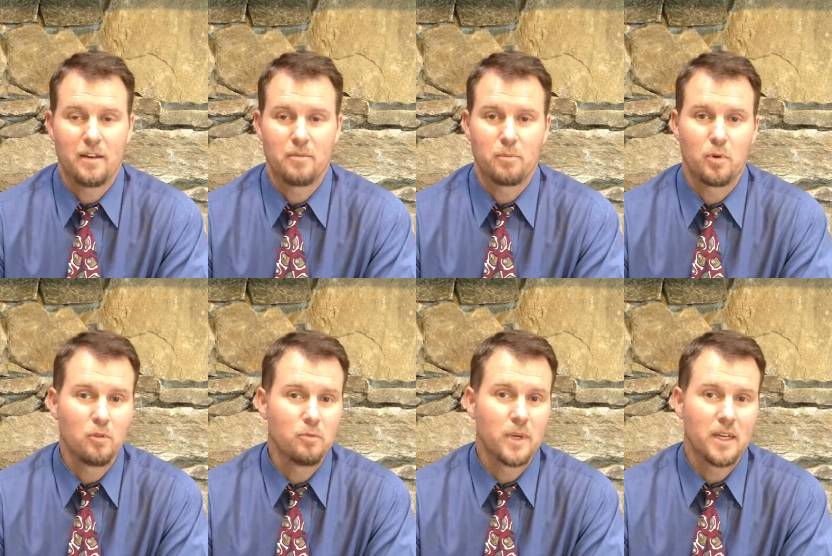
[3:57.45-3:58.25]

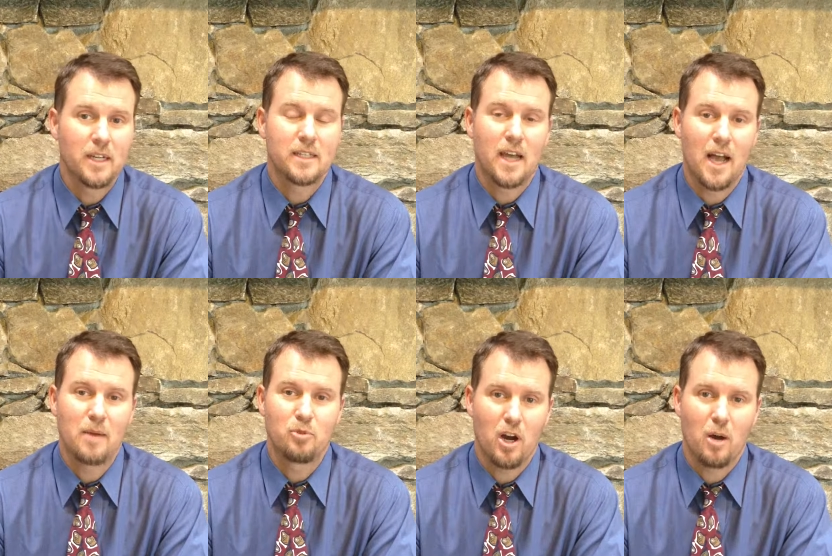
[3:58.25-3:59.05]
improvement in
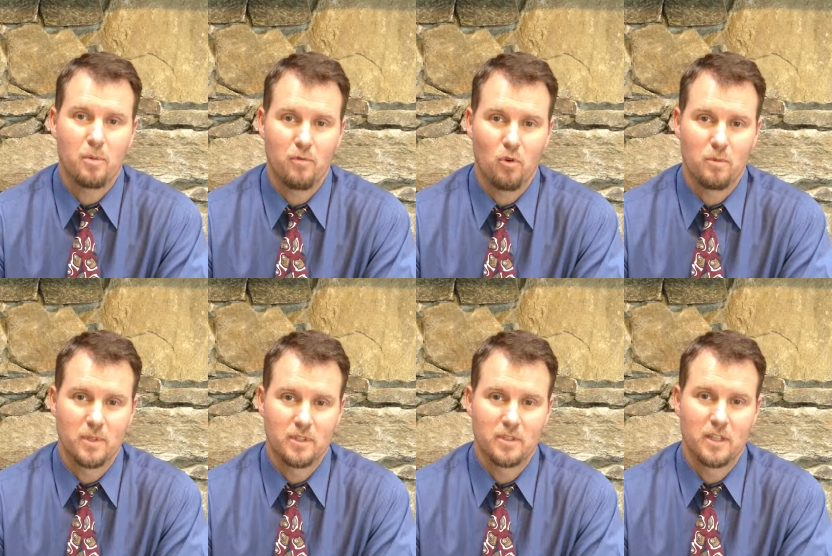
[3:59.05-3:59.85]
time trial
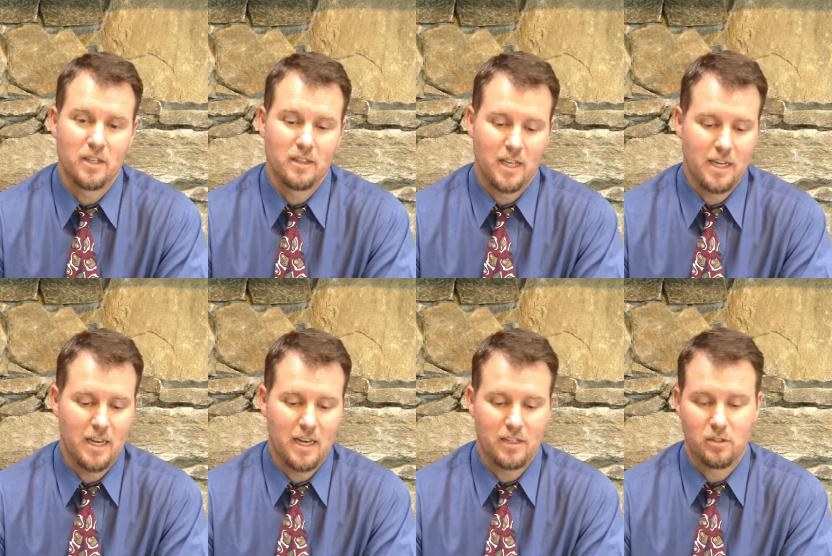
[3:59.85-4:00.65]
performance. They did
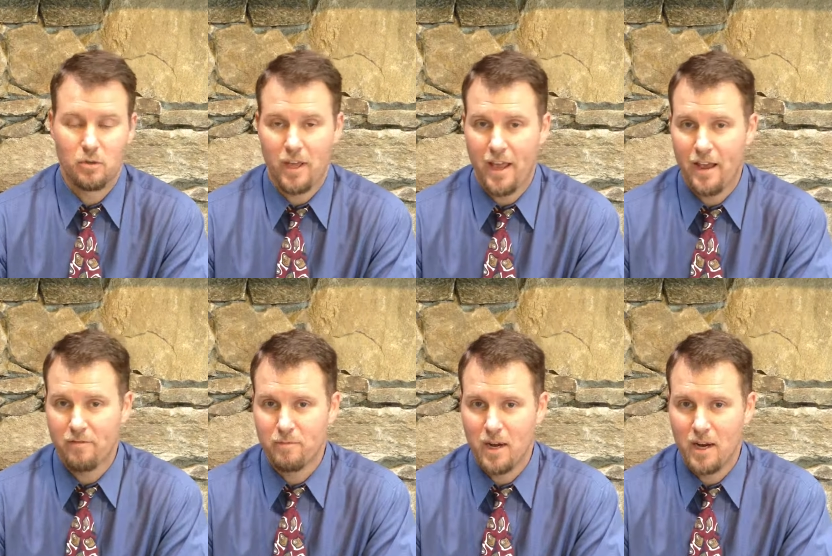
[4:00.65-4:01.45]
it at
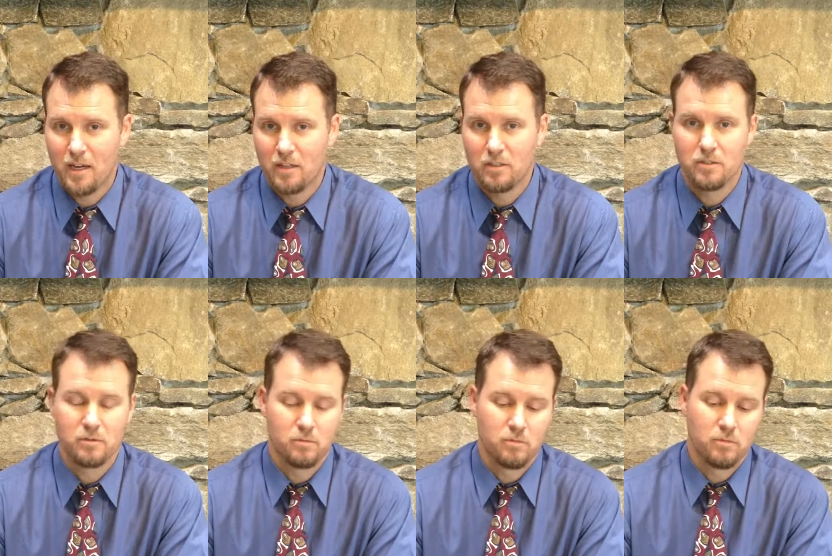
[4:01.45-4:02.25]
2.5 miles,
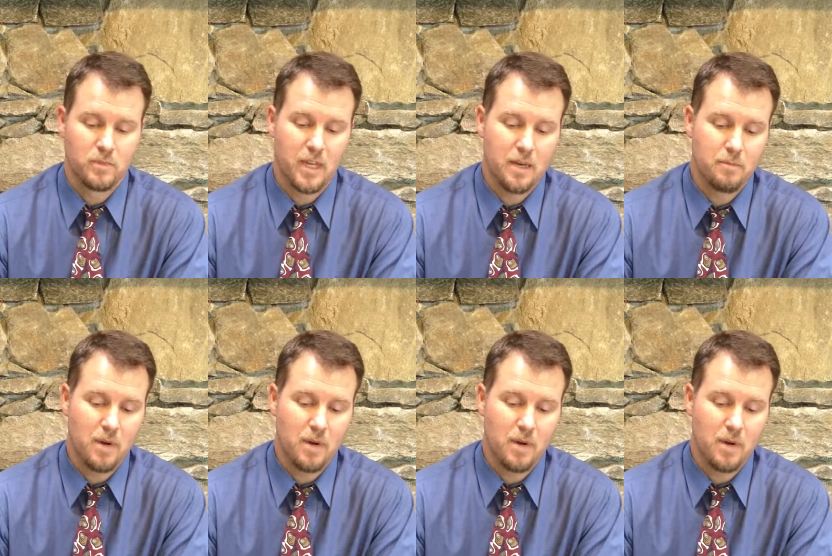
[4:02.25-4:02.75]
10